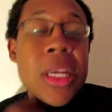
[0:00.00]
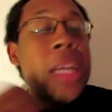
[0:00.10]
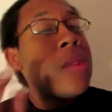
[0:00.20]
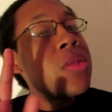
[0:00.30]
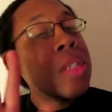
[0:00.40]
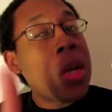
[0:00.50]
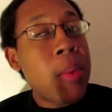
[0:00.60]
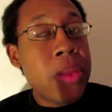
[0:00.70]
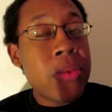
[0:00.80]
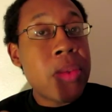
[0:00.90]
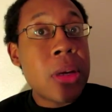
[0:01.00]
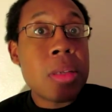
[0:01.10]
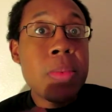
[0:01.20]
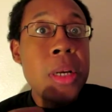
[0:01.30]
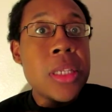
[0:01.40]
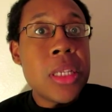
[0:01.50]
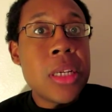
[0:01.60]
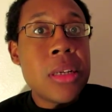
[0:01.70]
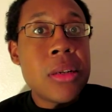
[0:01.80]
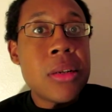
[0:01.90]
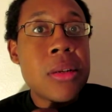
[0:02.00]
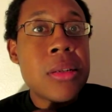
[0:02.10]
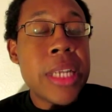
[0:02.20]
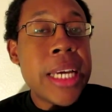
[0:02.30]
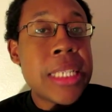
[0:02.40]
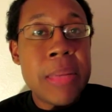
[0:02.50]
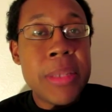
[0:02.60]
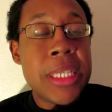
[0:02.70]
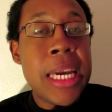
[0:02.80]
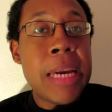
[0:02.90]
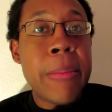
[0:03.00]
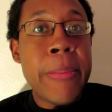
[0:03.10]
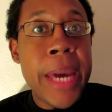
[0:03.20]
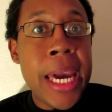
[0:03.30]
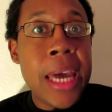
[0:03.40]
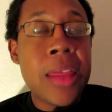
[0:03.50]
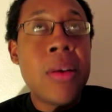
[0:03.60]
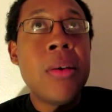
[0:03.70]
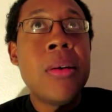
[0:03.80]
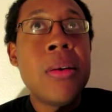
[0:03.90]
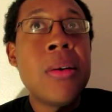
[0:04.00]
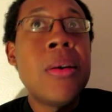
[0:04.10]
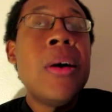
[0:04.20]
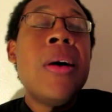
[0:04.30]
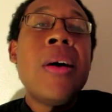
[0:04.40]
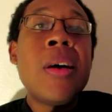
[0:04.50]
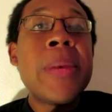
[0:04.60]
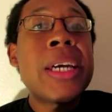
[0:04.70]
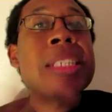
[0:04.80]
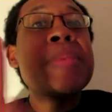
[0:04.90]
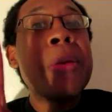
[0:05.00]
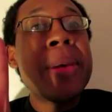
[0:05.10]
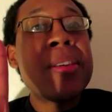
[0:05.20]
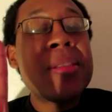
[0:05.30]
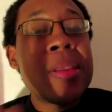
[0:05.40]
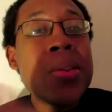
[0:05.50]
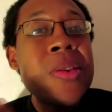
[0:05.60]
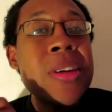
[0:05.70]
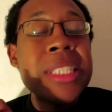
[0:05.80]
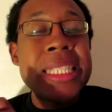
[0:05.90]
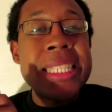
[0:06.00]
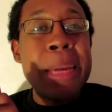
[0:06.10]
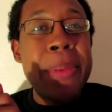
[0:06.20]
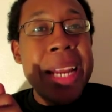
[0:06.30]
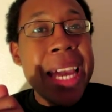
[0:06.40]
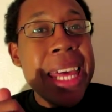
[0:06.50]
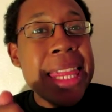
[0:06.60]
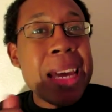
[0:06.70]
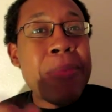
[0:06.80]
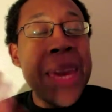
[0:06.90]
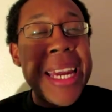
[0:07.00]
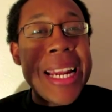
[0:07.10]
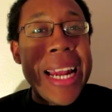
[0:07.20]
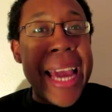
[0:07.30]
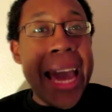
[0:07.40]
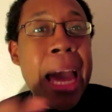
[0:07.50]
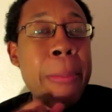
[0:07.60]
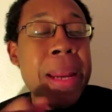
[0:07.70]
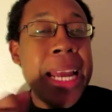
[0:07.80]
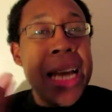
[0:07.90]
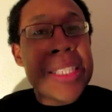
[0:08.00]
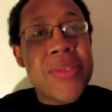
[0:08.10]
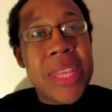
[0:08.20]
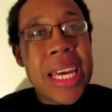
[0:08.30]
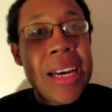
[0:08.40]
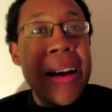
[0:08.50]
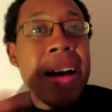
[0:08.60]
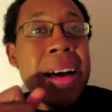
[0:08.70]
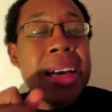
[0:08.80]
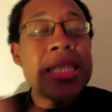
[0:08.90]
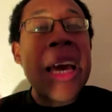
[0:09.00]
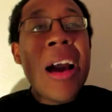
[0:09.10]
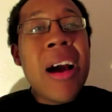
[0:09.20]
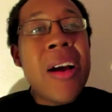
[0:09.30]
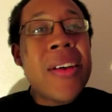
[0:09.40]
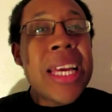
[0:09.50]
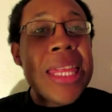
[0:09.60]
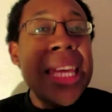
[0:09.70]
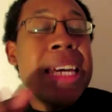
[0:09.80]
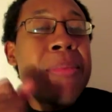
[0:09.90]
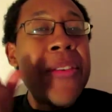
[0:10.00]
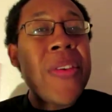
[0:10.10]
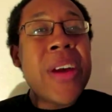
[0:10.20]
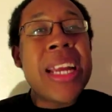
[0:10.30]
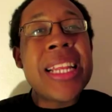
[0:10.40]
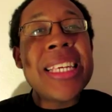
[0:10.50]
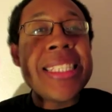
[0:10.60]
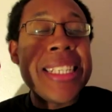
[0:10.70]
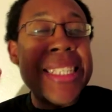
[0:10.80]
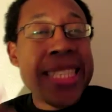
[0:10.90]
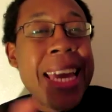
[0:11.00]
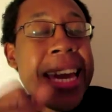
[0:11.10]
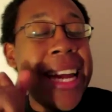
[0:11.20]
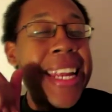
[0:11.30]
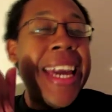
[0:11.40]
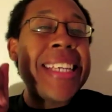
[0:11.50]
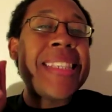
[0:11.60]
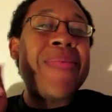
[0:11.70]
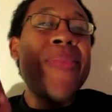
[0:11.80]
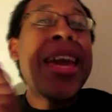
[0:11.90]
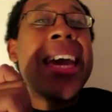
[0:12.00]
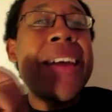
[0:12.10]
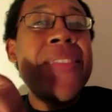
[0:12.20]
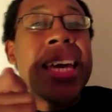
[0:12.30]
I know she going through things, but still, girl, next time just take a bath. Oh my goodness. But my girl Laurel just stepping in there, making it happen, answering the calls, already thinking before Annalise could say it. Yes, ma'am.